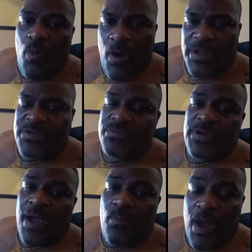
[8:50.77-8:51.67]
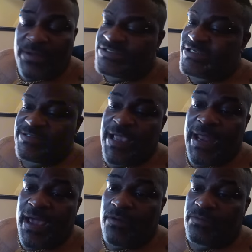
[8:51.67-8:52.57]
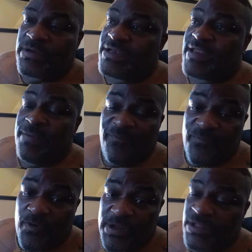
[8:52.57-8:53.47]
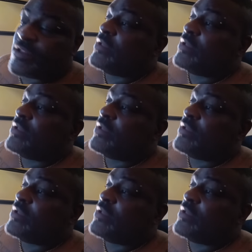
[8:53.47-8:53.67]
walking through I just got out the day before this.